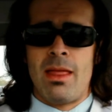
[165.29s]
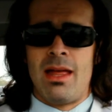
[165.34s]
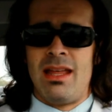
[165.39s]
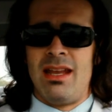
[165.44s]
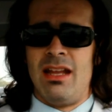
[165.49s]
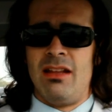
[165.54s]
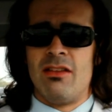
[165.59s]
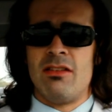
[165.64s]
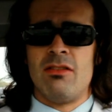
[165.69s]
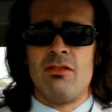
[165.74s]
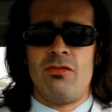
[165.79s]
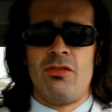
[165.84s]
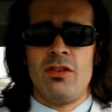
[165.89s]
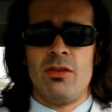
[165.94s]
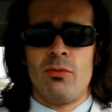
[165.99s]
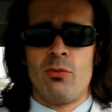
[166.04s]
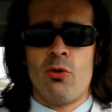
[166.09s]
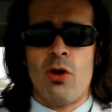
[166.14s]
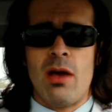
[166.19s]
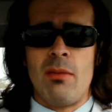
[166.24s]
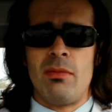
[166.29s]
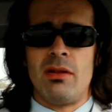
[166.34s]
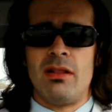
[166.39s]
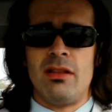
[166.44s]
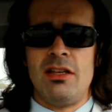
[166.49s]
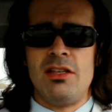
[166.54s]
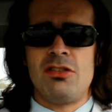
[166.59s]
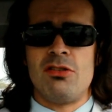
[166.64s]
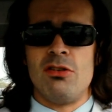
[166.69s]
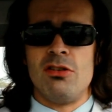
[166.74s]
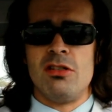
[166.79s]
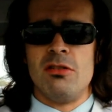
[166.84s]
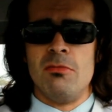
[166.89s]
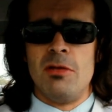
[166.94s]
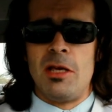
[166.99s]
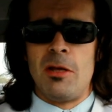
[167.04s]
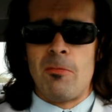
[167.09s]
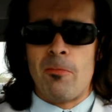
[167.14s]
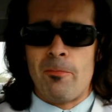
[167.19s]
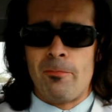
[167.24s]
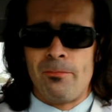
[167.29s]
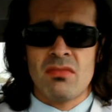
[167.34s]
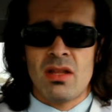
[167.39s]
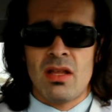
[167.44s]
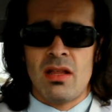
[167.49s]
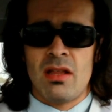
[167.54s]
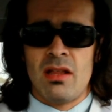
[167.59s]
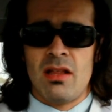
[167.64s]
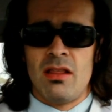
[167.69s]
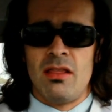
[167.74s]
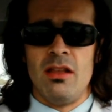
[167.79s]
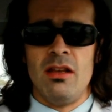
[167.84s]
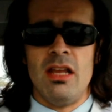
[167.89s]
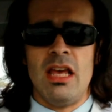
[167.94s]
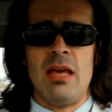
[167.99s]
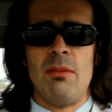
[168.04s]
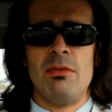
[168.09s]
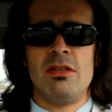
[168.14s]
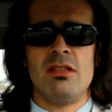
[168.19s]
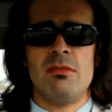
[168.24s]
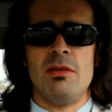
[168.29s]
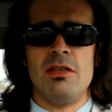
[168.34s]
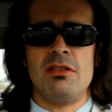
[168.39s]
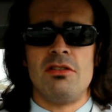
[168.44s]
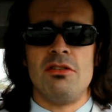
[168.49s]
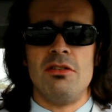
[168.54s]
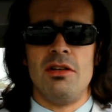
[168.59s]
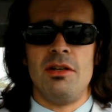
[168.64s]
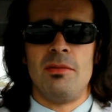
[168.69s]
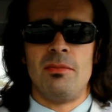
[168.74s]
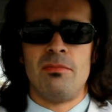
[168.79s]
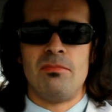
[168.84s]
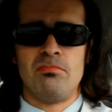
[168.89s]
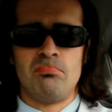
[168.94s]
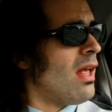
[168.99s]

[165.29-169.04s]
And it doesn't feel quite Middle Eastern to me. The name is a mystery.